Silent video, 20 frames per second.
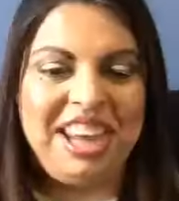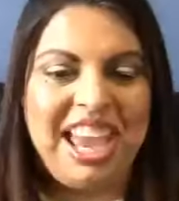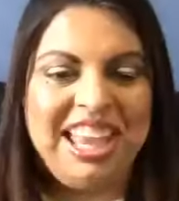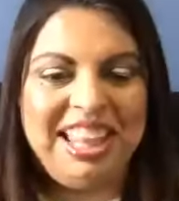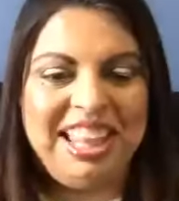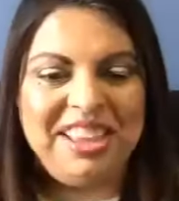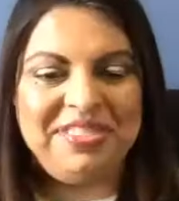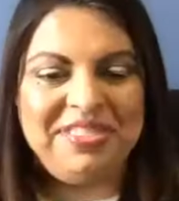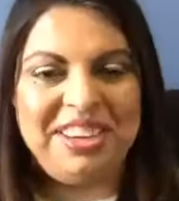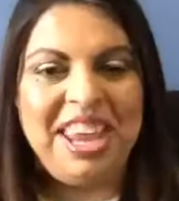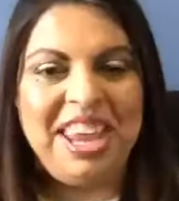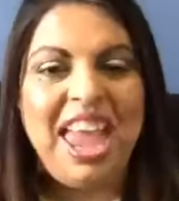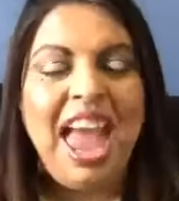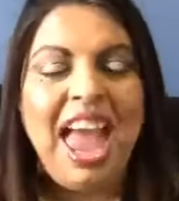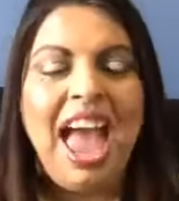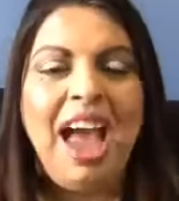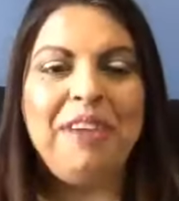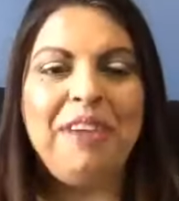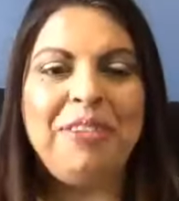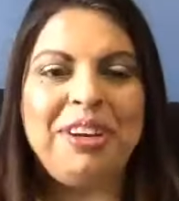I love it.
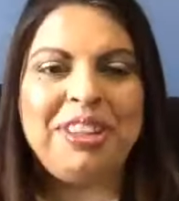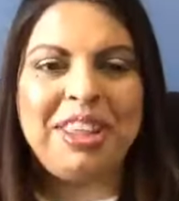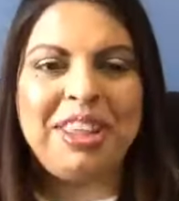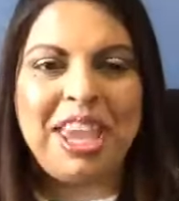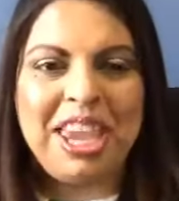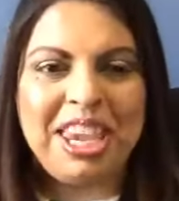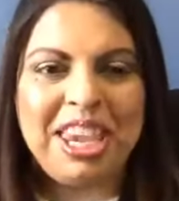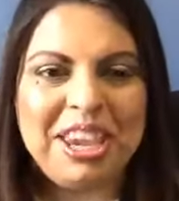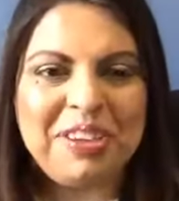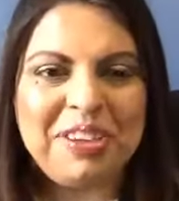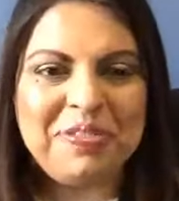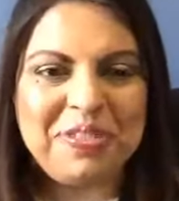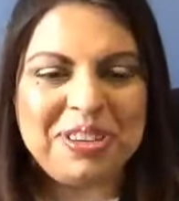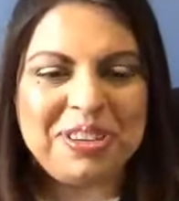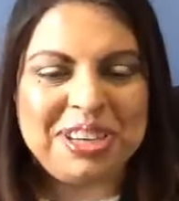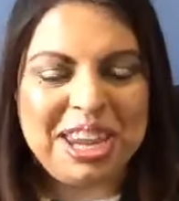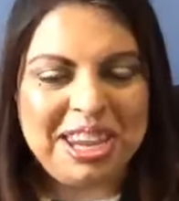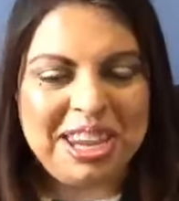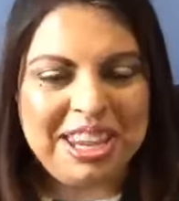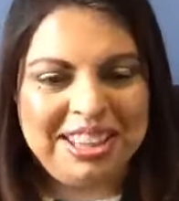I want to thank you for
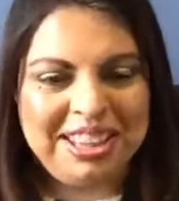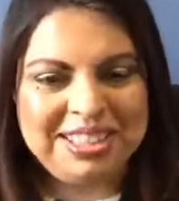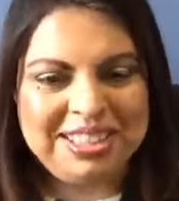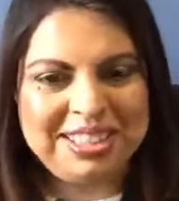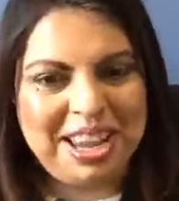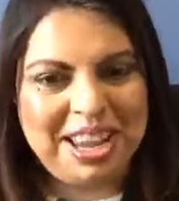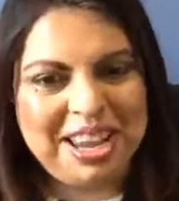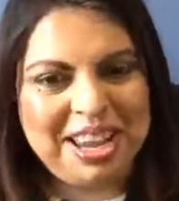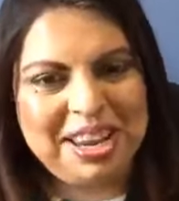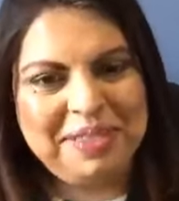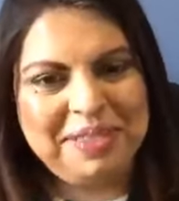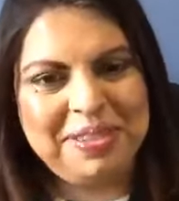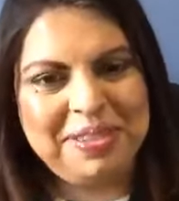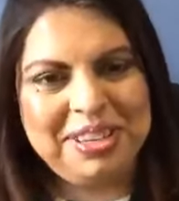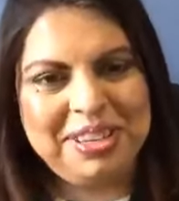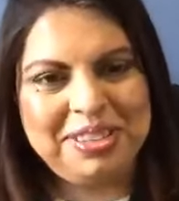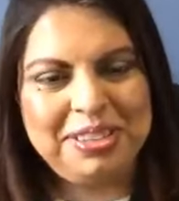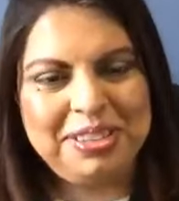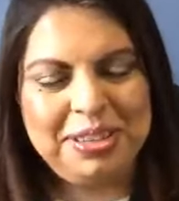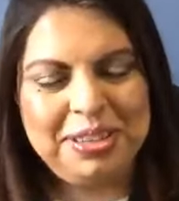taking the time
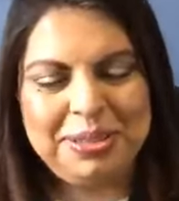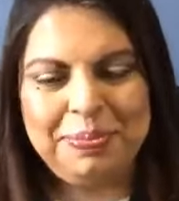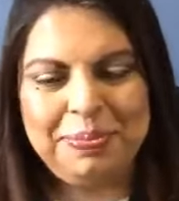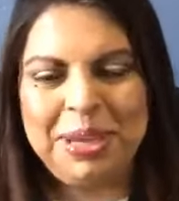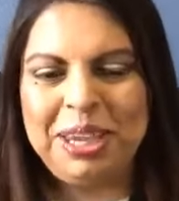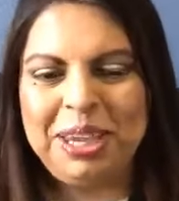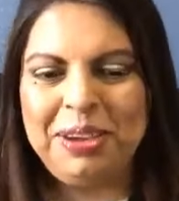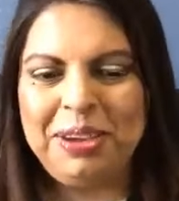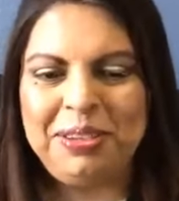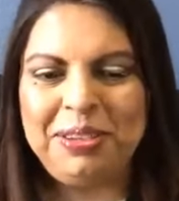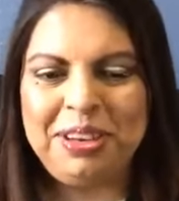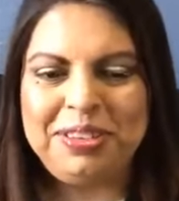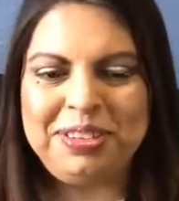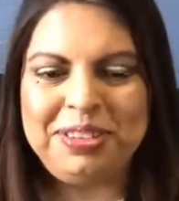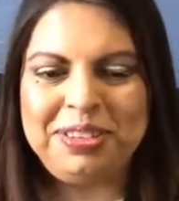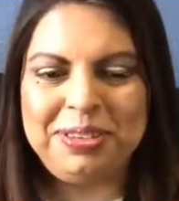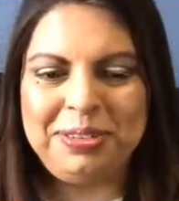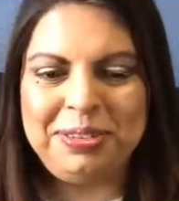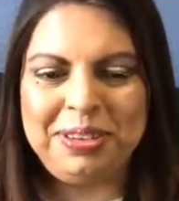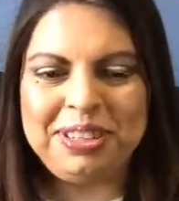and speaking with our
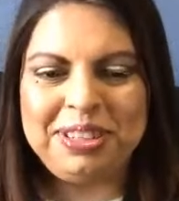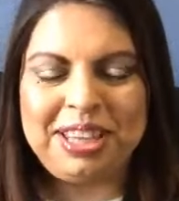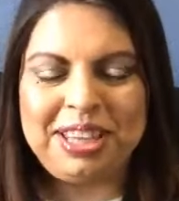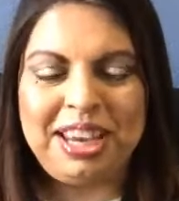students.